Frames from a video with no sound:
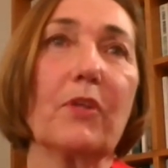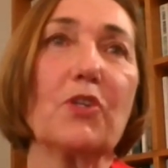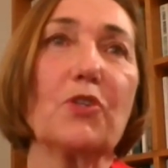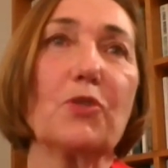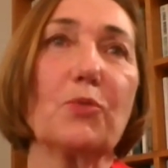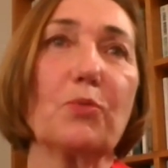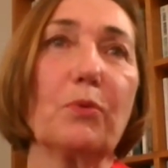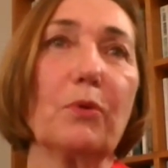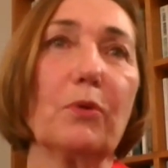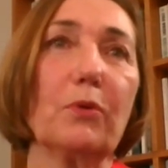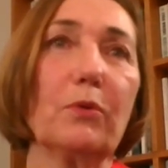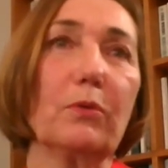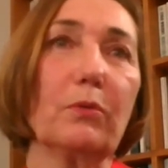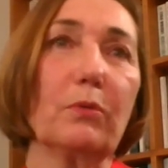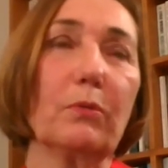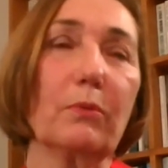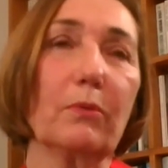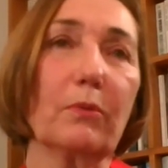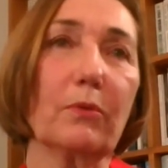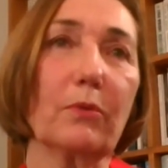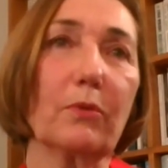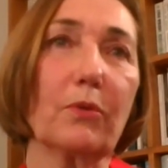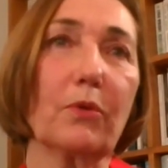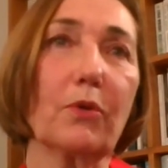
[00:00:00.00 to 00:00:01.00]
this will
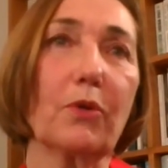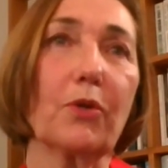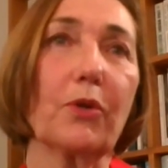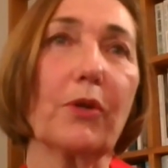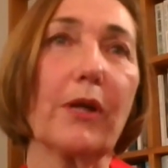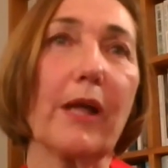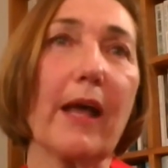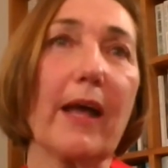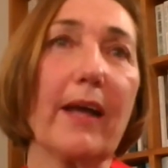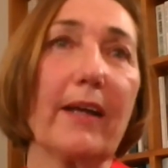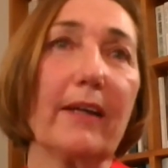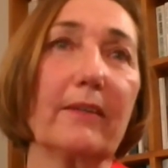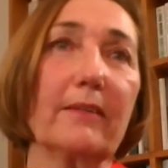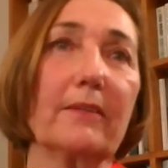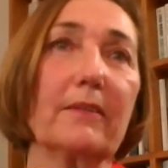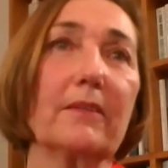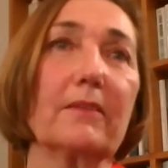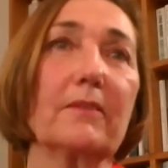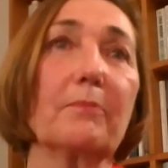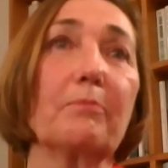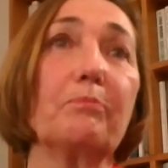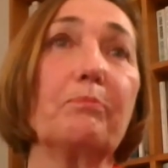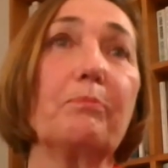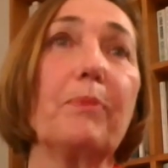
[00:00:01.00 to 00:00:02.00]
create
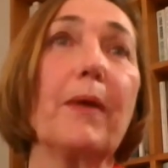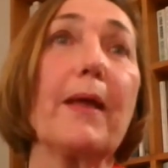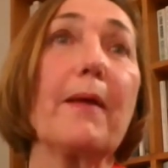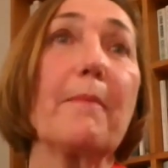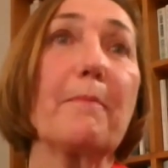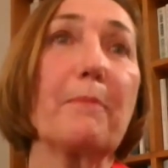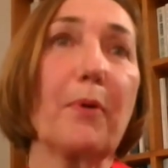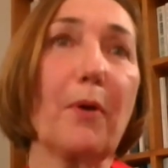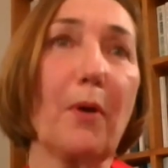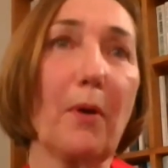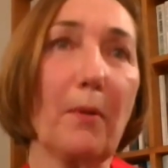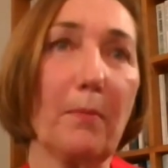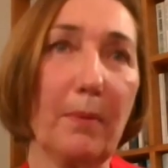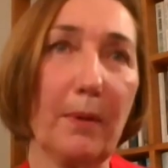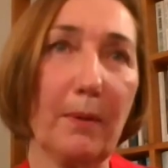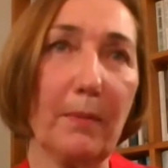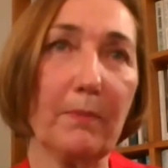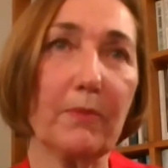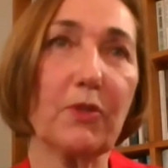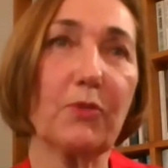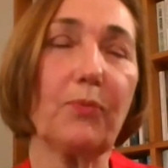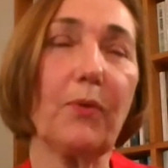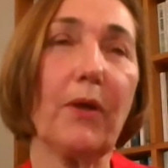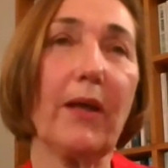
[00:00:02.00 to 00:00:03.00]
big
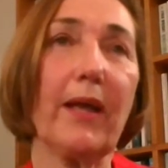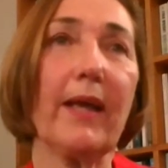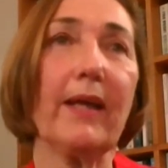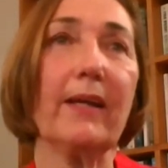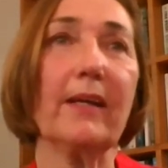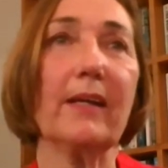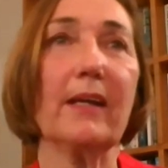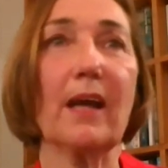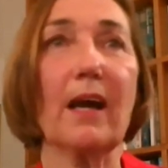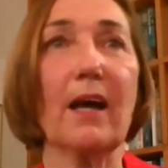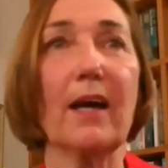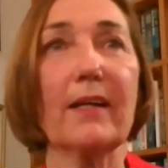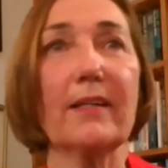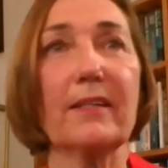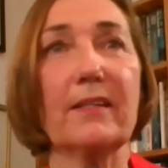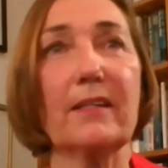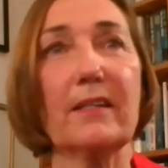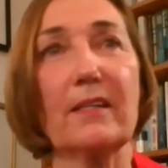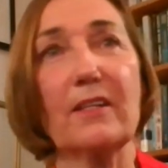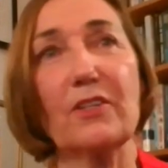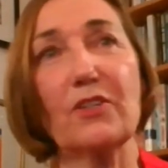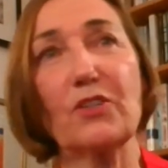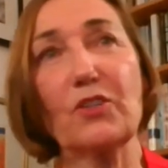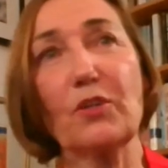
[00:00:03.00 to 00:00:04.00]
problems for any
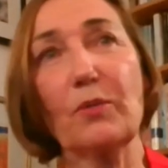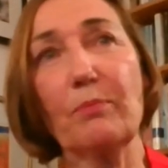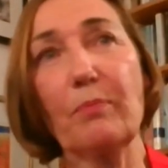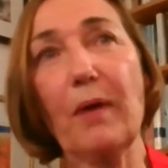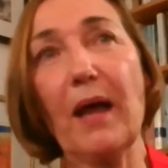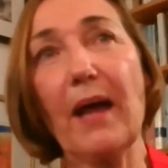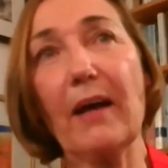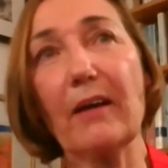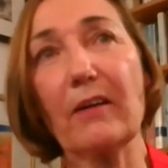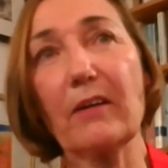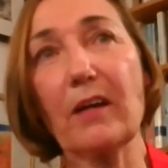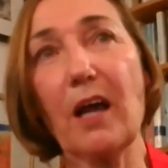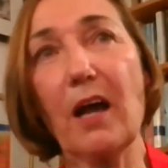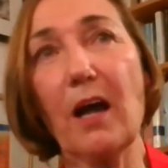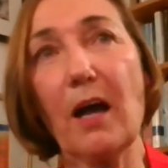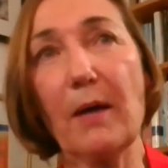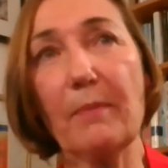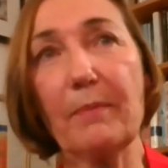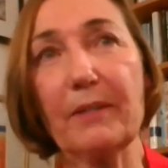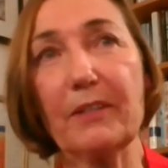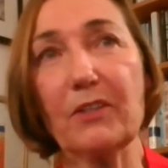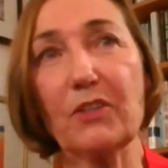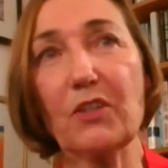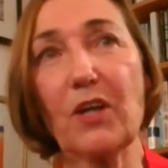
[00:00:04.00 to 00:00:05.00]
ideas about
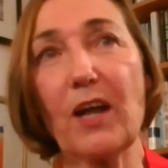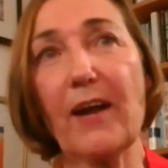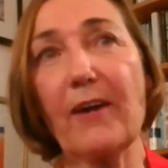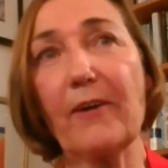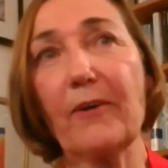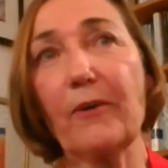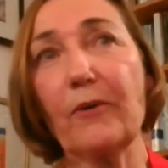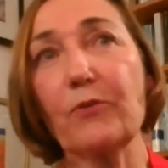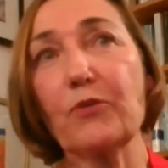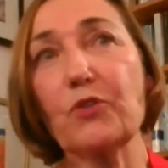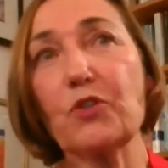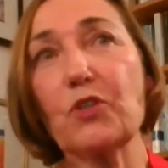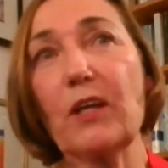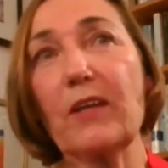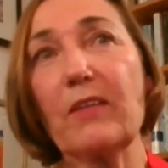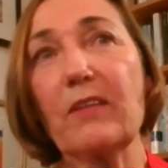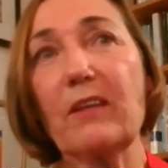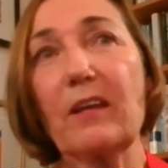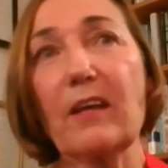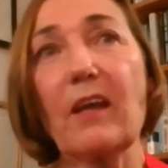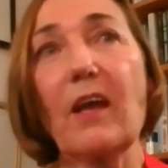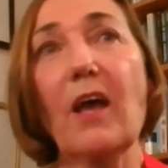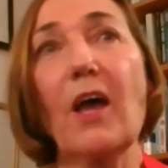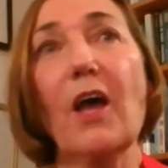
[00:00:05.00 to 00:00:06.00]
carbon tariffs. I
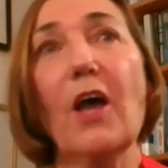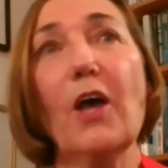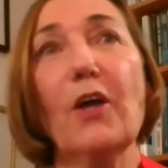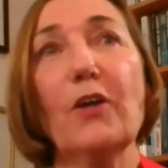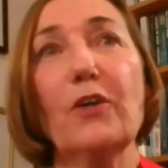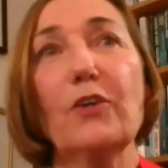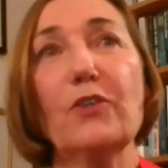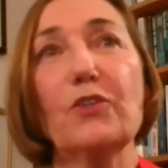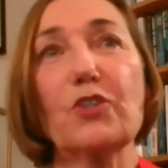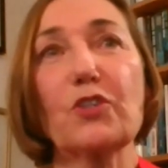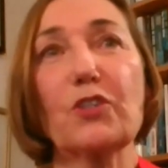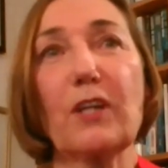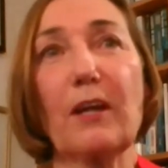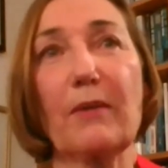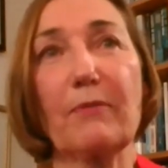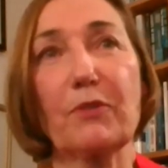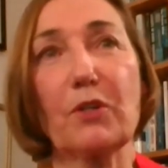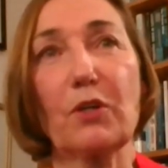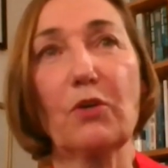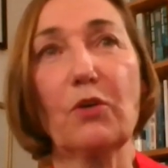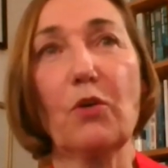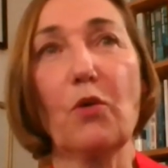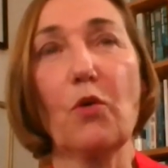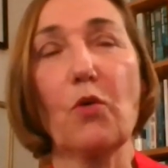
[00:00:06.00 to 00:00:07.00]
think you just have
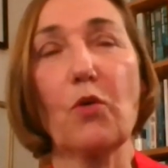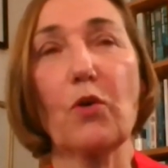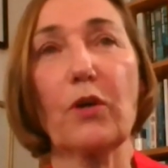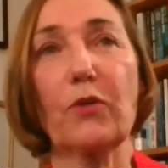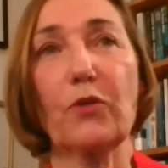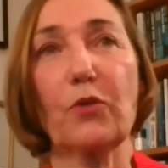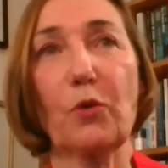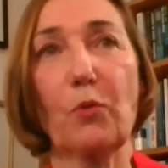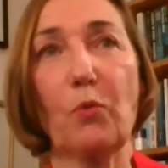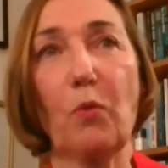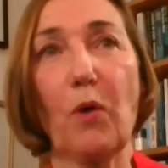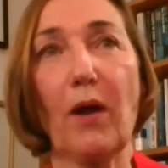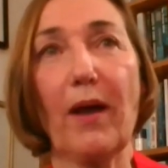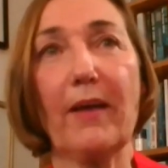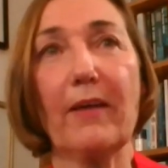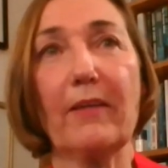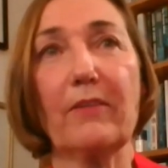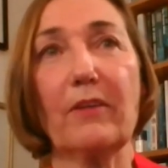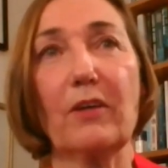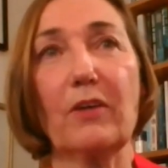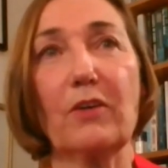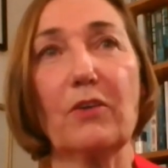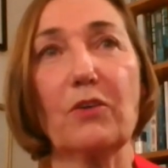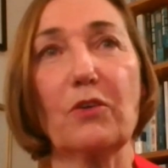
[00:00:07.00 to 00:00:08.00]
to look at the way
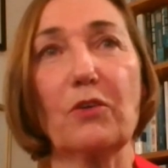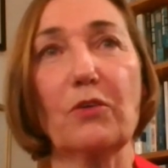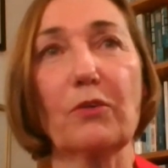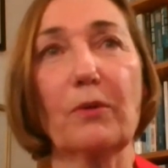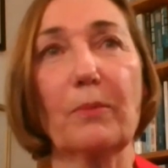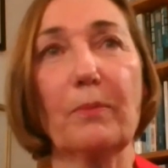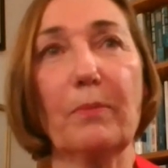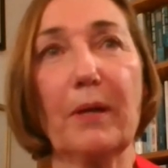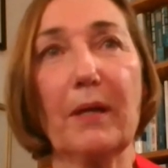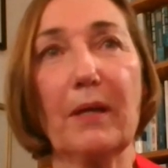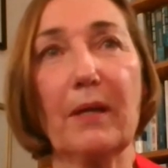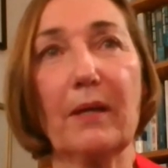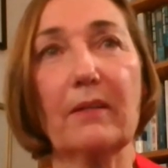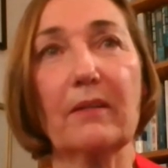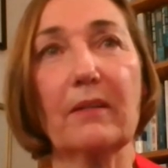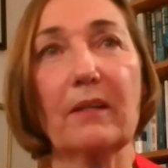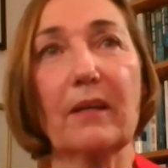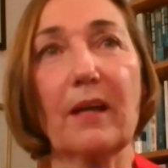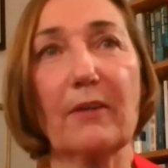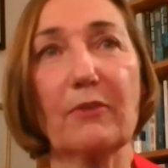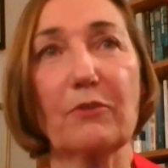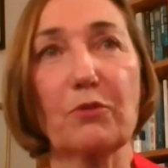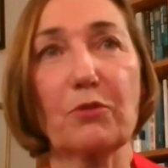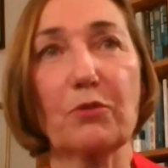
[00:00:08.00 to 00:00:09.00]
the European
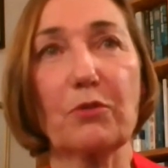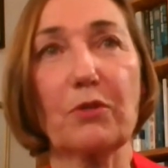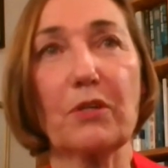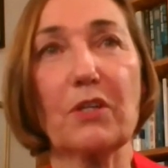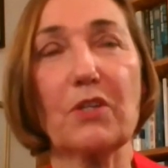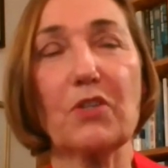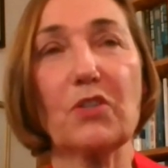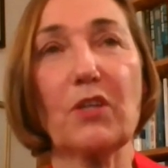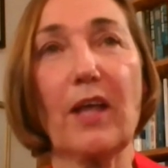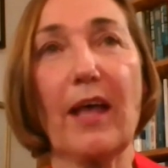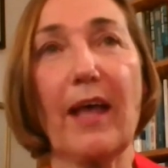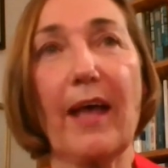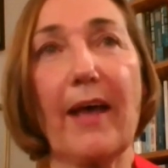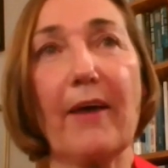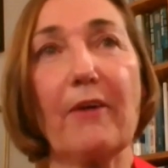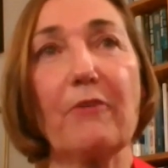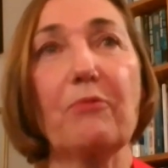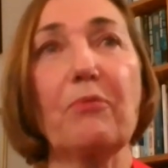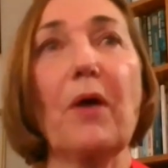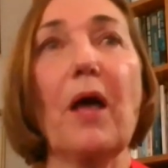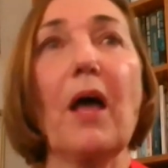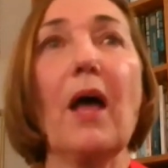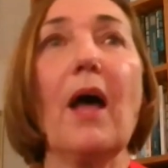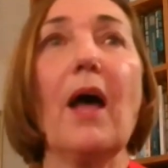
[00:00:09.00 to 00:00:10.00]
countries
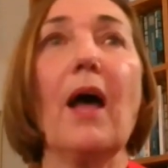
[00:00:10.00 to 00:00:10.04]
have